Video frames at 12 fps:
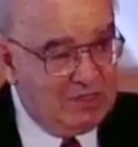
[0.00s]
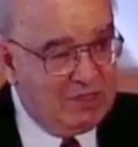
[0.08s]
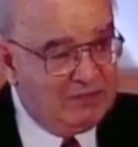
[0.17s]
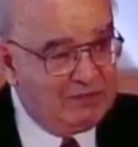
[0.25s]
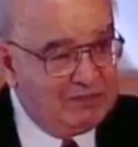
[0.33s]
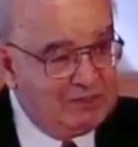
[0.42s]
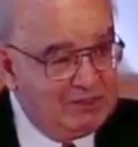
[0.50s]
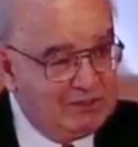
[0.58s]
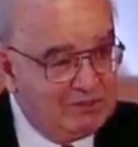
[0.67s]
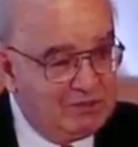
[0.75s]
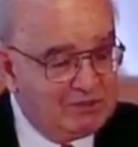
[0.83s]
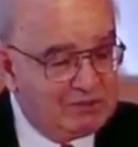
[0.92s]
Half a
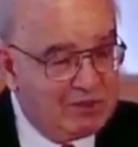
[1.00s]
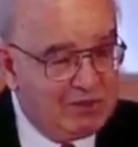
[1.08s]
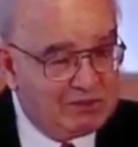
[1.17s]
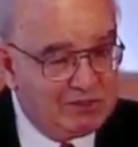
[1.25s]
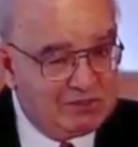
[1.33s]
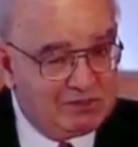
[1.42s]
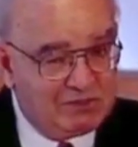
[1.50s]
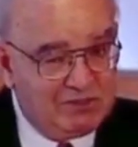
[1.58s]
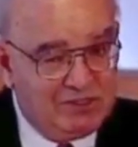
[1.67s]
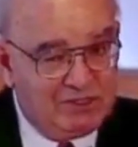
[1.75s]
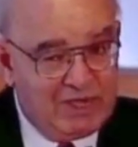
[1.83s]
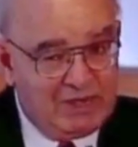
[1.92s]
teaspoon of salt is
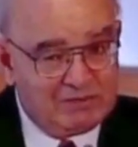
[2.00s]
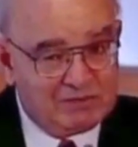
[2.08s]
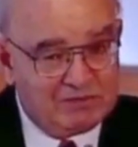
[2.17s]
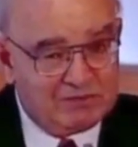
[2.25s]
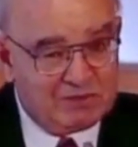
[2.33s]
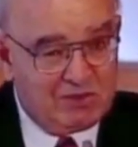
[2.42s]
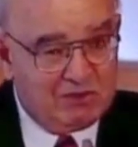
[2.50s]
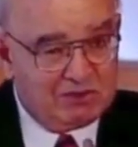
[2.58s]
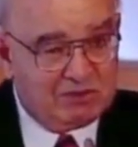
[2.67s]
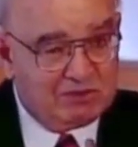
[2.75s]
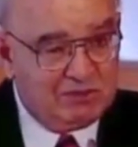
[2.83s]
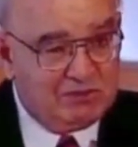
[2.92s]
3 grams of
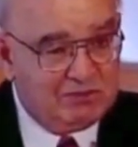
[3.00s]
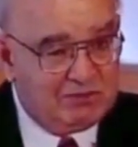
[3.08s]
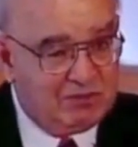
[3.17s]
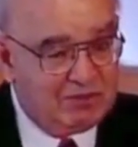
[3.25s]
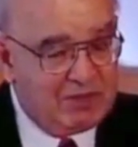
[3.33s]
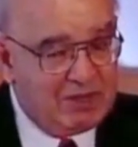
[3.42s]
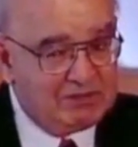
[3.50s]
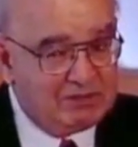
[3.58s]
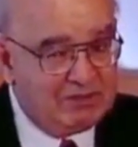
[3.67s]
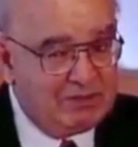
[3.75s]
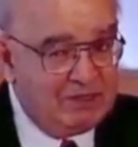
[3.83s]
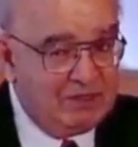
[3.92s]
salt, 3 to 4
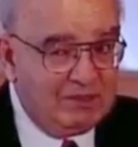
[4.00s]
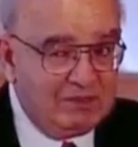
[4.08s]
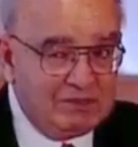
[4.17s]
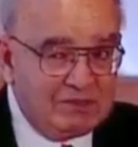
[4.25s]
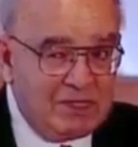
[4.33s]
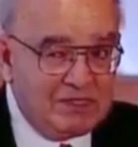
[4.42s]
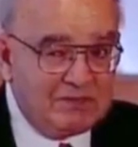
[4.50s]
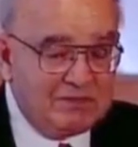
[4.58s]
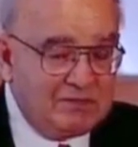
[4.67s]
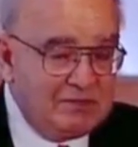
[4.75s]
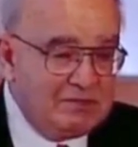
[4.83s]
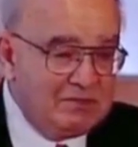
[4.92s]
grams, depending on the size
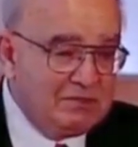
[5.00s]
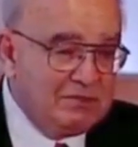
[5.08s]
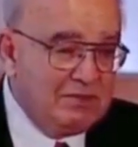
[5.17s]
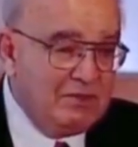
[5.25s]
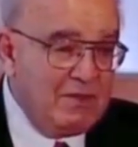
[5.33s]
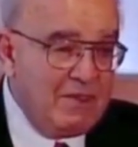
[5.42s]
of teaspoon.